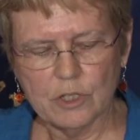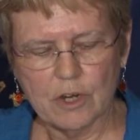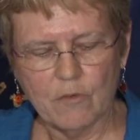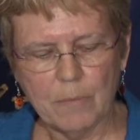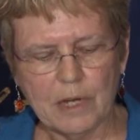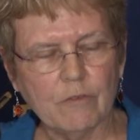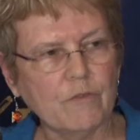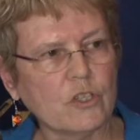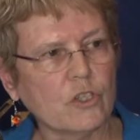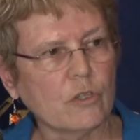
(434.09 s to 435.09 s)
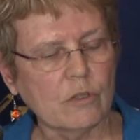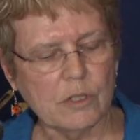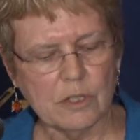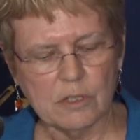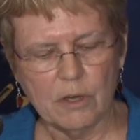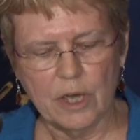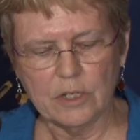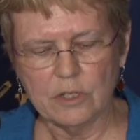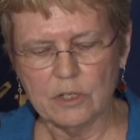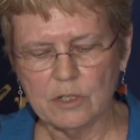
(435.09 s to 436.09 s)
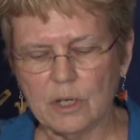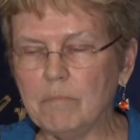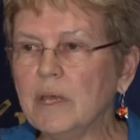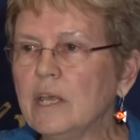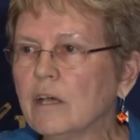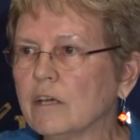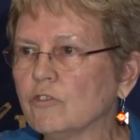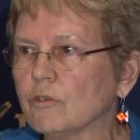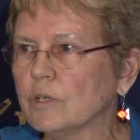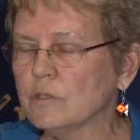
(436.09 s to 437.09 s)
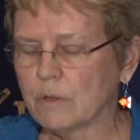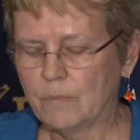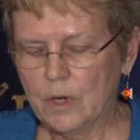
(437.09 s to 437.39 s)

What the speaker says: government officials, and scientists in many countries,